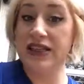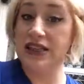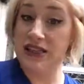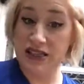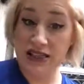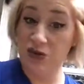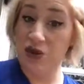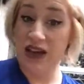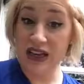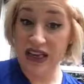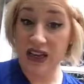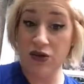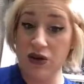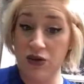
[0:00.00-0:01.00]
this is what
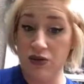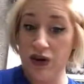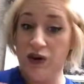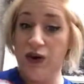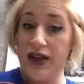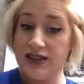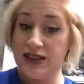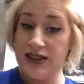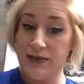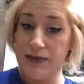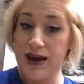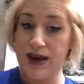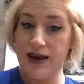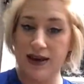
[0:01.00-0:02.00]
he will request and
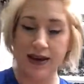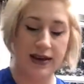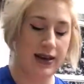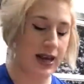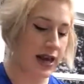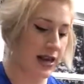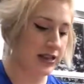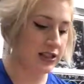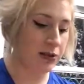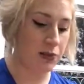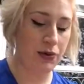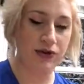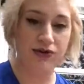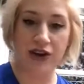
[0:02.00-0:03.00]
make, and it's a
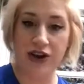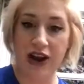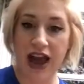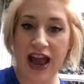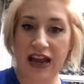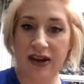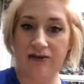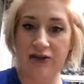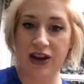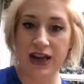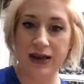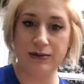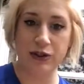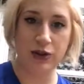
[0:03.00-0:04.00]
preferred item for
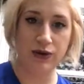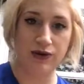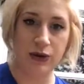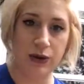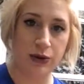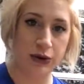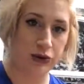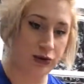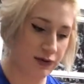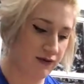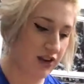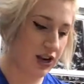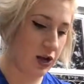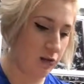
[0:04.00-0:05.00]
him. So if you were doing
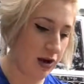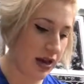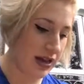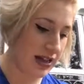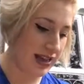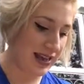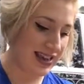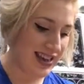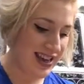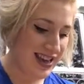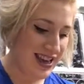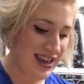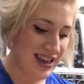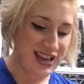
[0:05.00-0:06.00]
video modeling,
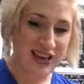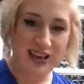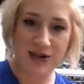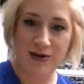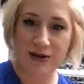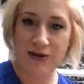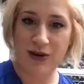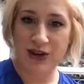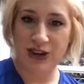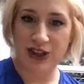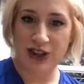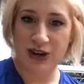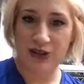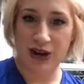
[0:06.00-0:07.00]
you would want to
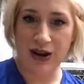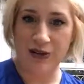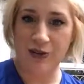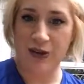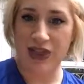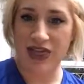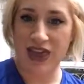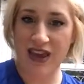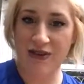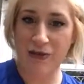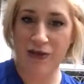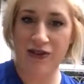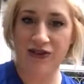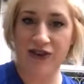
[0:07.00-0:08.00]
start out with a
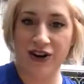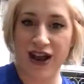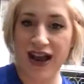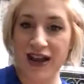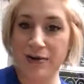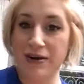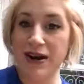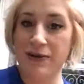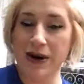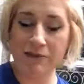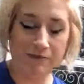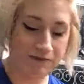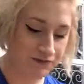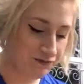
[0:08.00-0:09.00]
preferred item anyway.